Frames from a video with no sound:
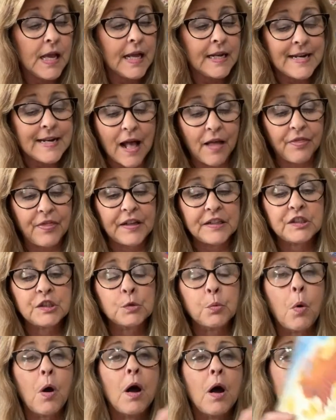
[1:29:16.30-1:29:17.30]
Now this
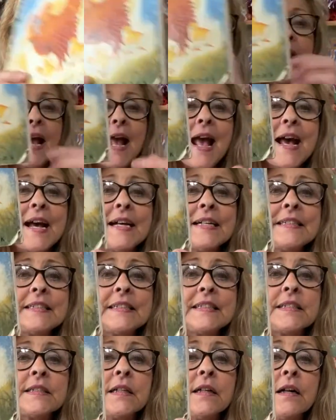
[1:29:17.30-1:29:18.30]
one
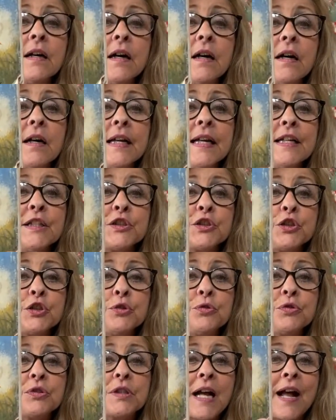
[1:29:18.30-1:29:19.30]
has
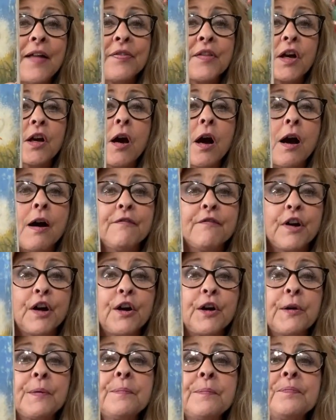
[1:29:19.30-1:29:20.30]
issues on the
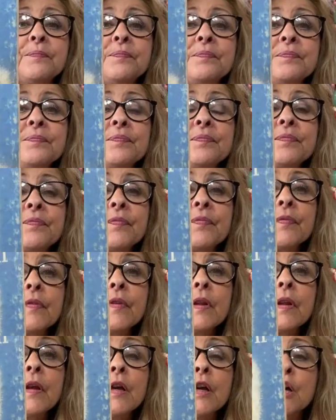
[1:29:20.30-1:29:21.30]
cover,
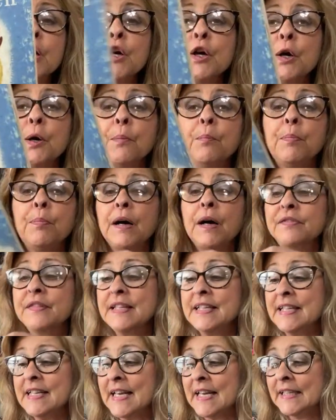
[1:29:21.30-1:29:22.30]
but
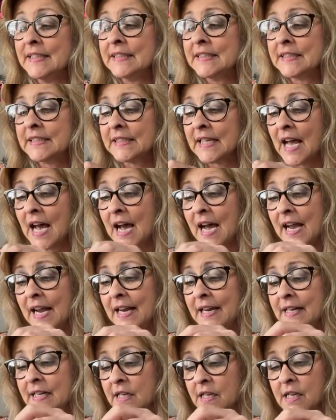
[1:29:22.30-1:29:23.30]
the
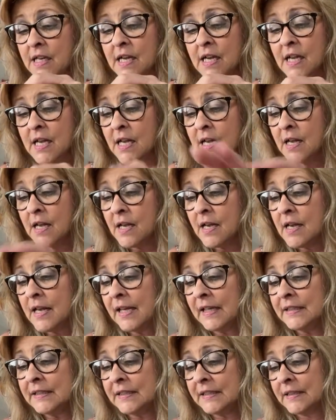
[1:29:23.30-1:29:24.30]
inside
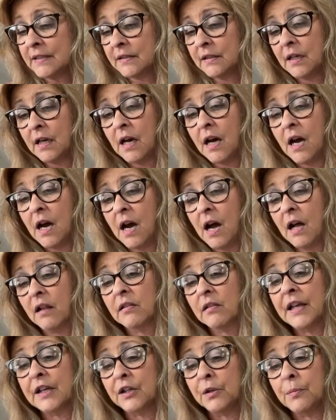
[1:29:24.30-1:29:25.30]
is a
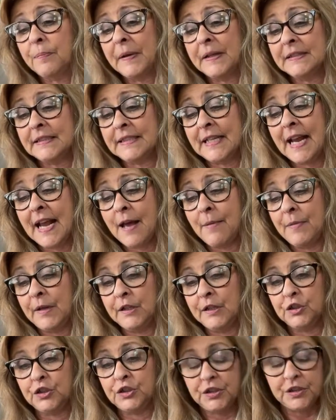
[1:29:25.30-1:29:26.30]
little bit
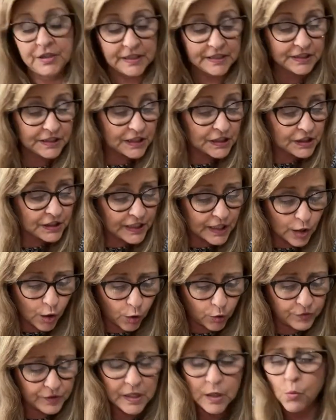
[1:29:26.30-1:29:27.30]
damaged. This is the
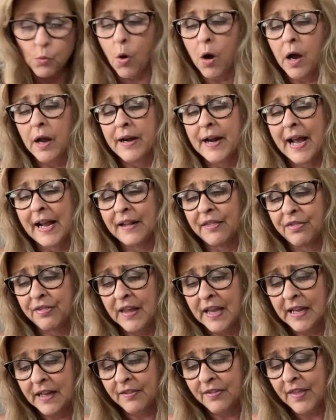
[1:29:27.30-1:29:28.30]
only one I
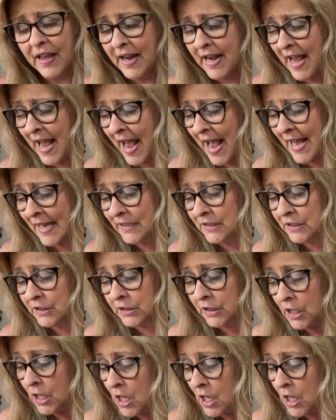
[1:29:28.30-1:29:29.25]
think that has